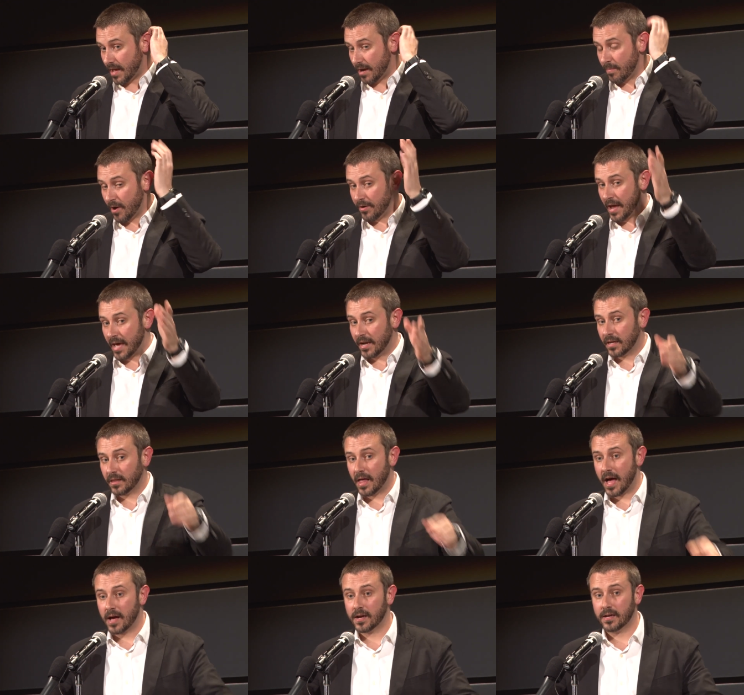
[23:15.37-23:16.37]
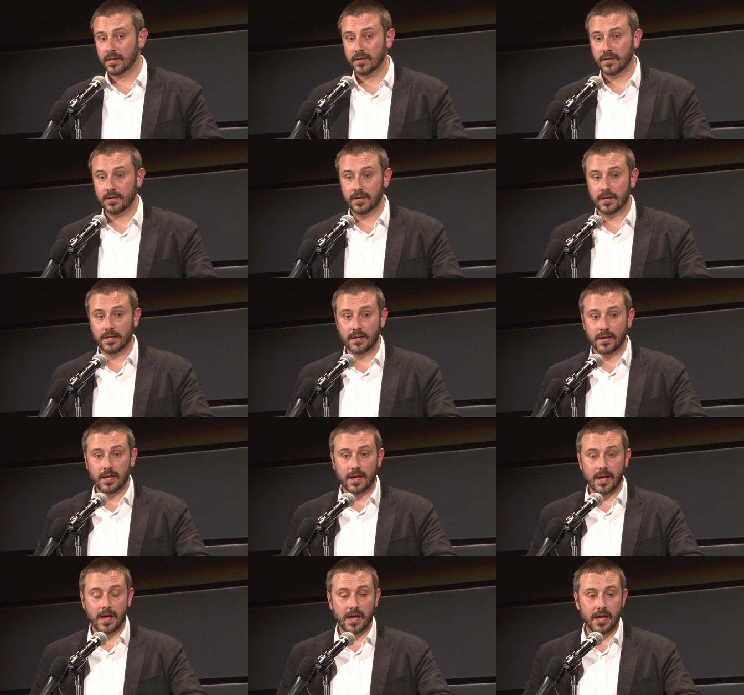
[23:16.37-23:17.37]
at about 9 o'clock.
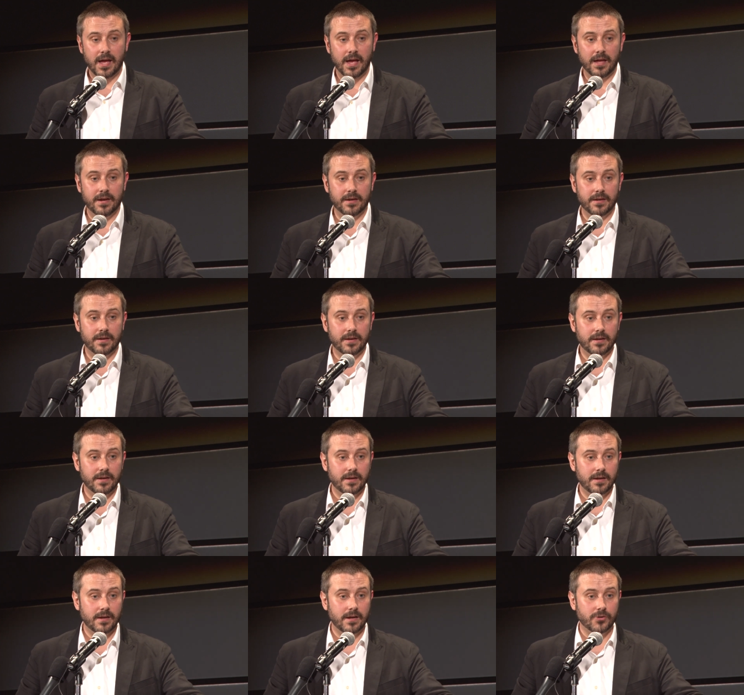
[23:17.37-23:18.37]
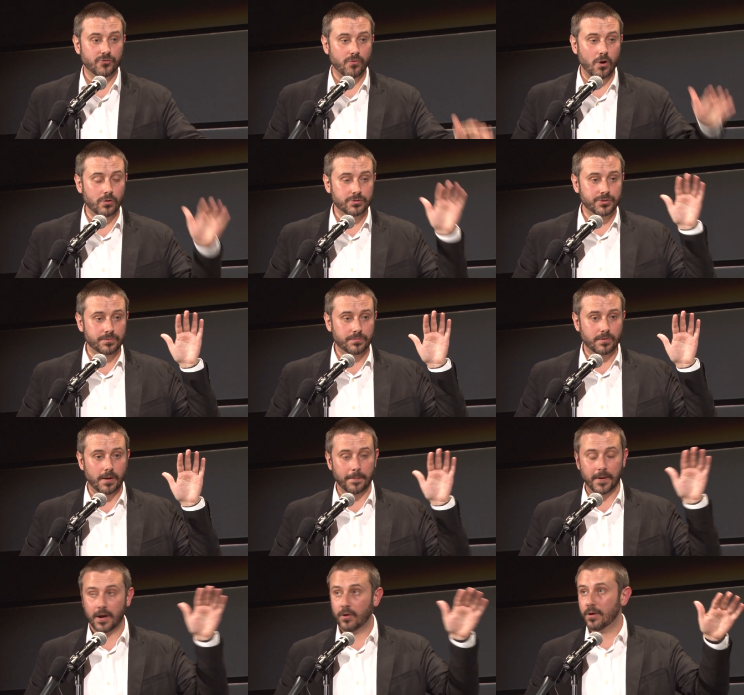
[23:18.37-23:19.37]
And a drone
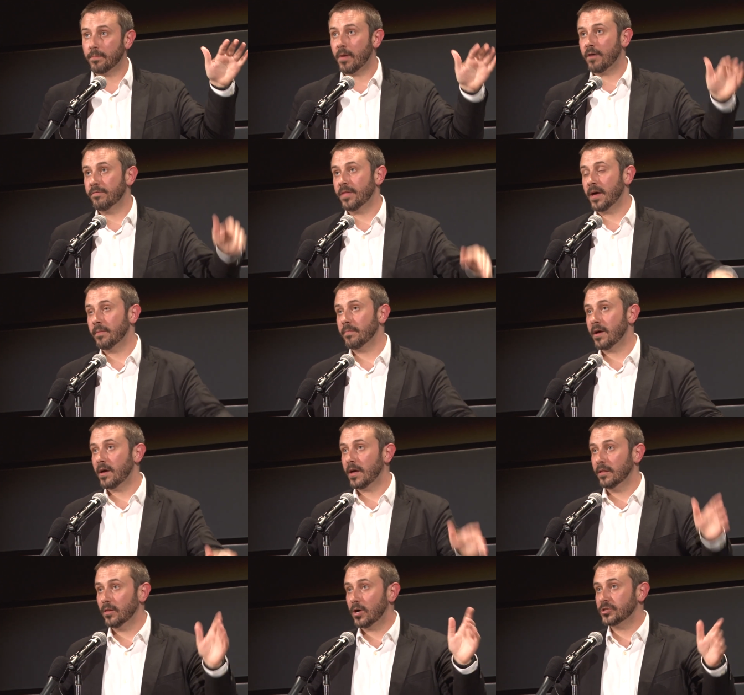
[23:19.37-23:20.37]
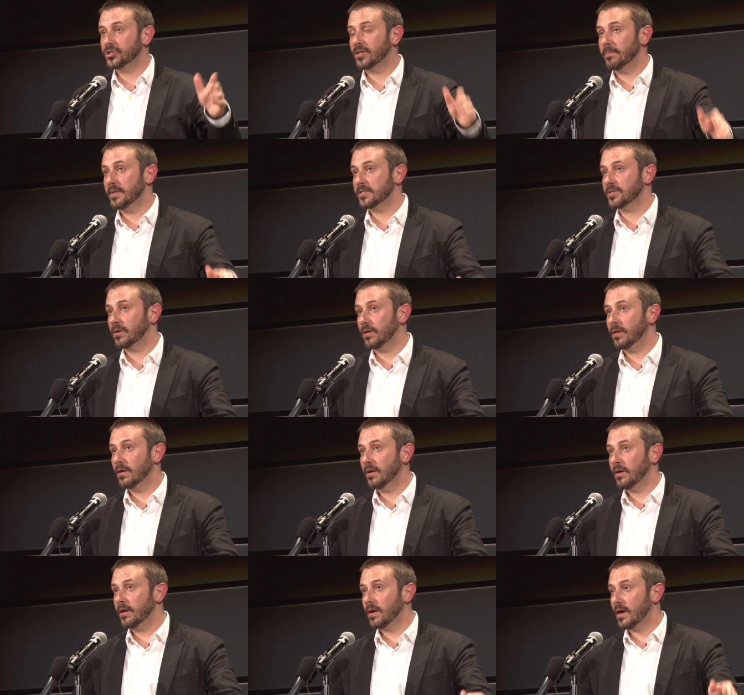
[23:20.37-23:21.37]
appeared above them and launched a
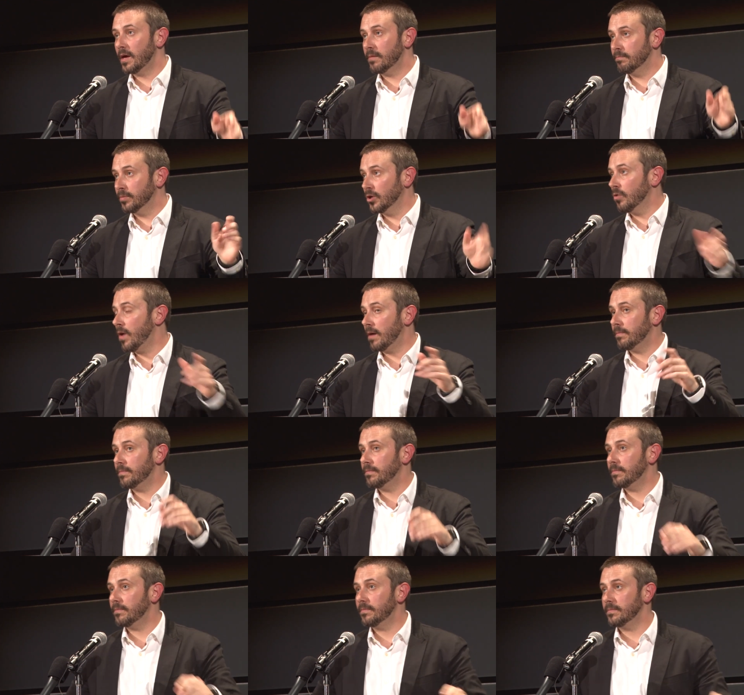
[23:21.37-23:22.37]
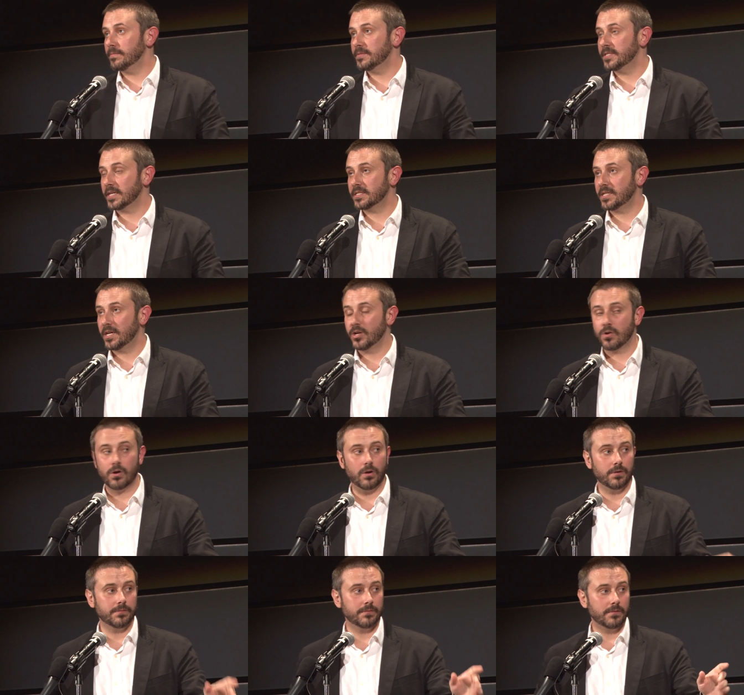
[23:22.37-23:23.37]
missile and blew up
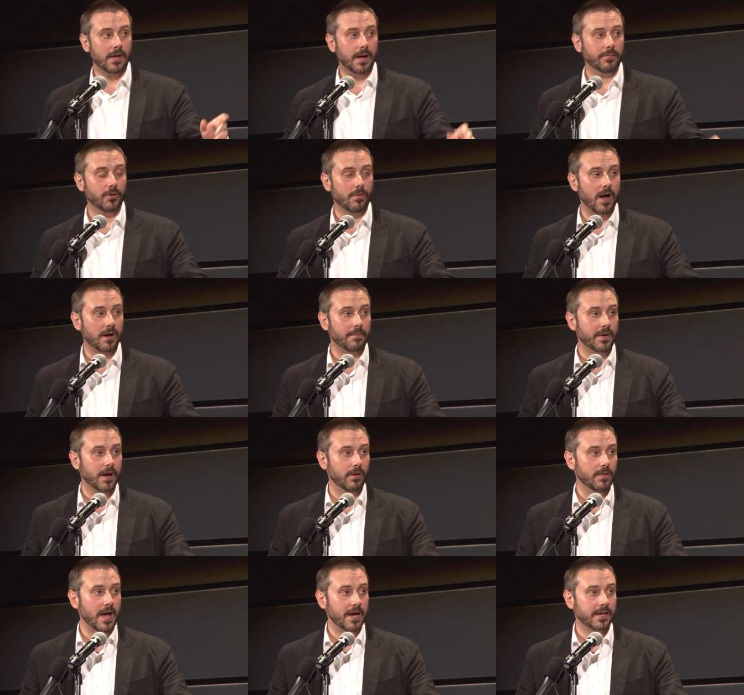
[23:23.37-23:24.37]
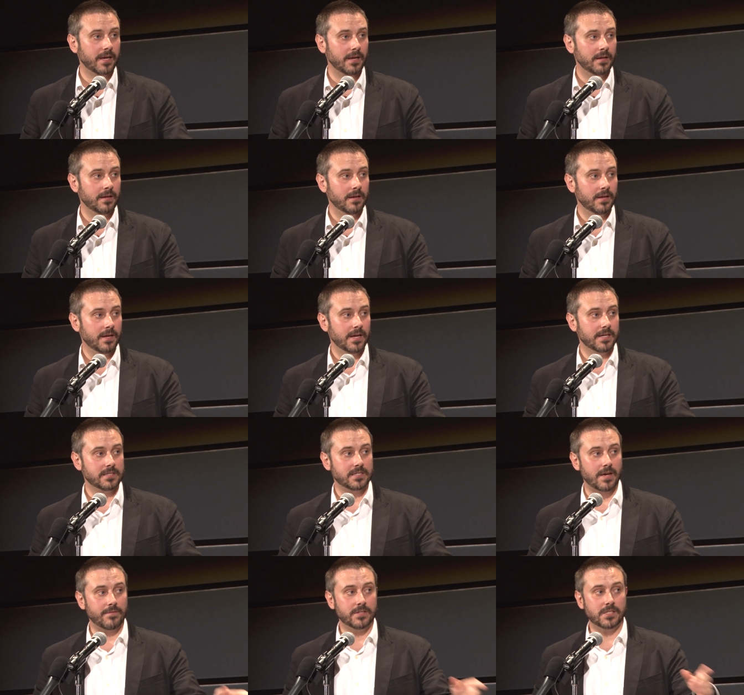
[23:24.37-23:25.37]
16-year-old Abdul Rahman al-Awlaki,
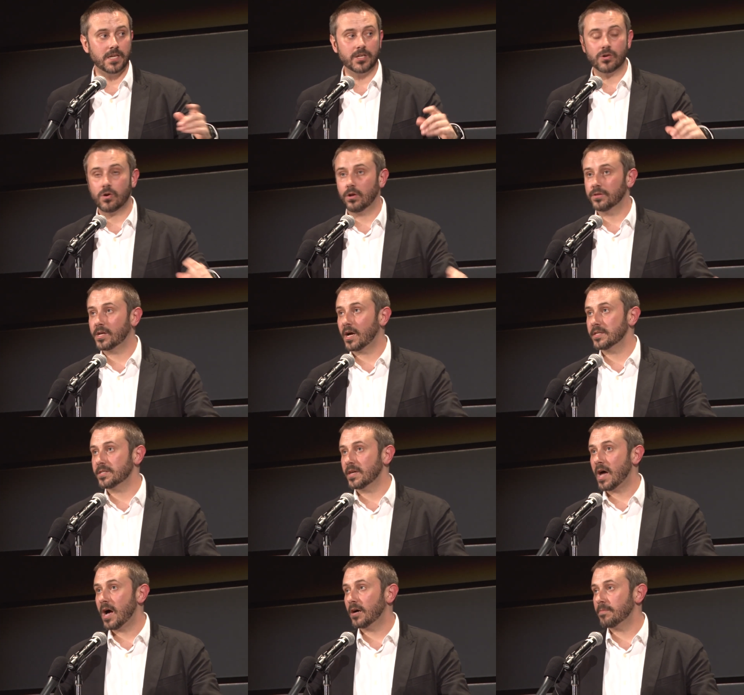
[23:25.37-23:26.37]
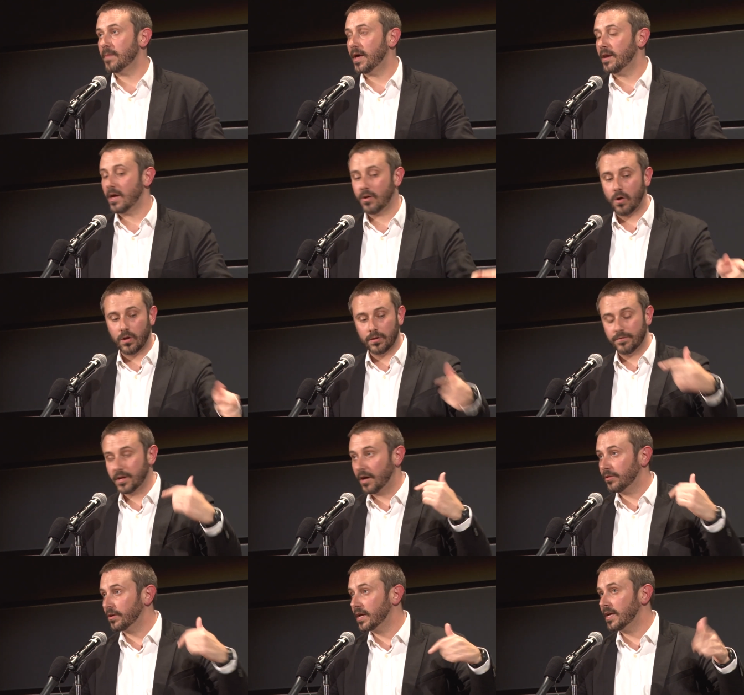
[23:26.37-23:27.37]
his 17-year-old cousin Ahmed, and all of
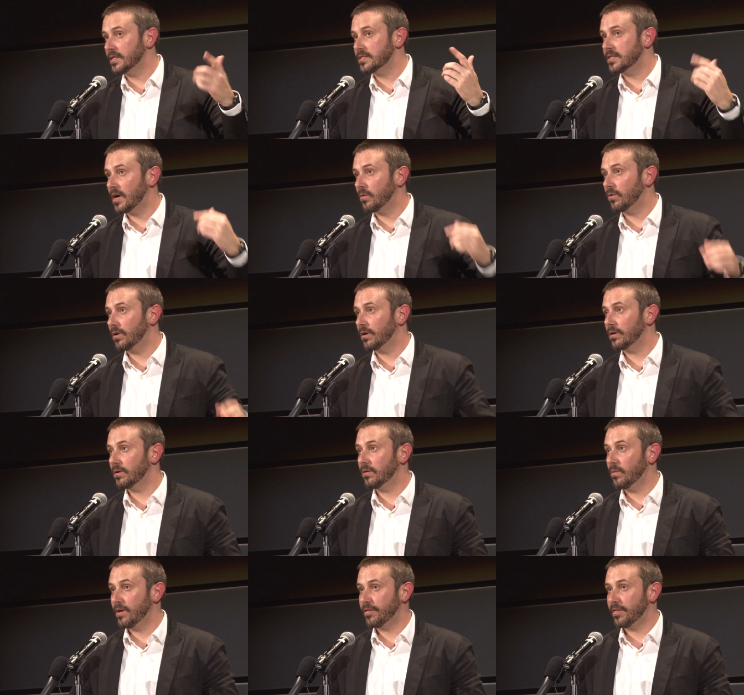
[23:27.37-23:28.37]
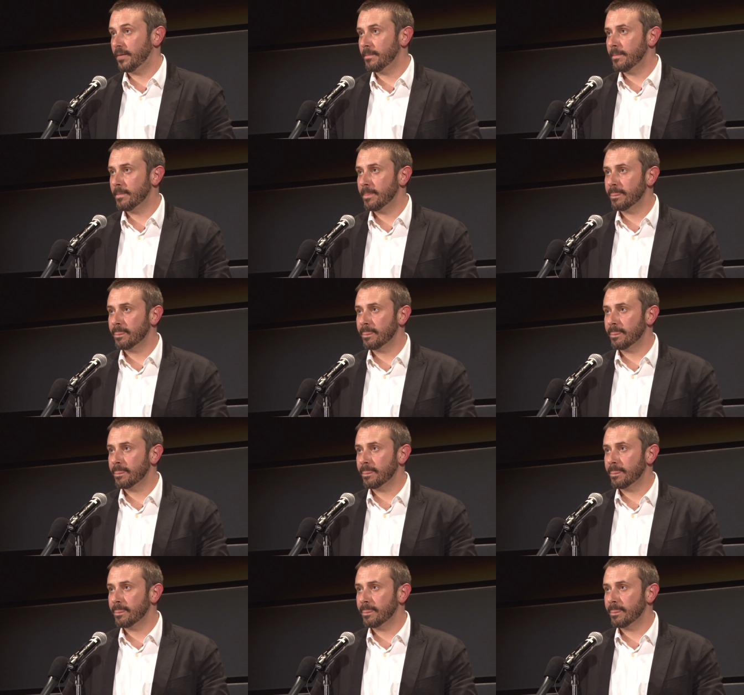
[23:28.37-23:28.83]
the other kids that were with them.